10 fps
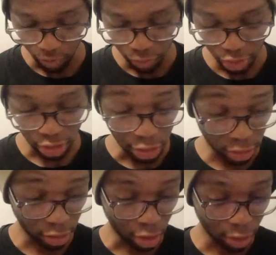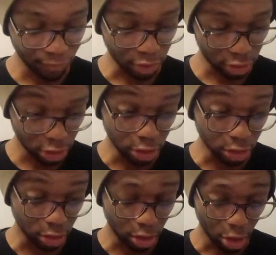Season after
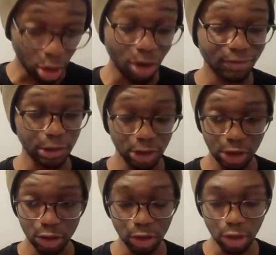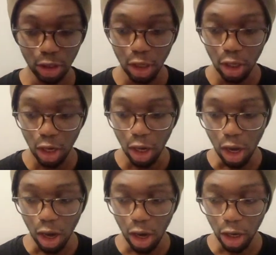season after season,
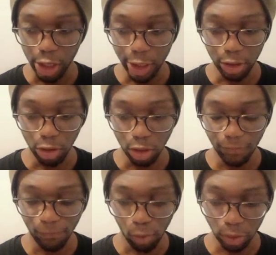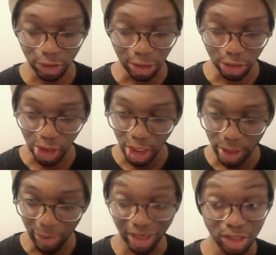I look forward to this
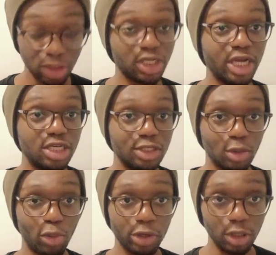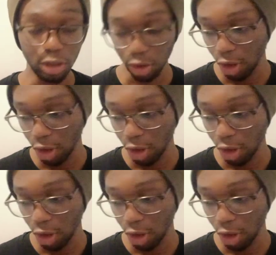game and I just get disappointed.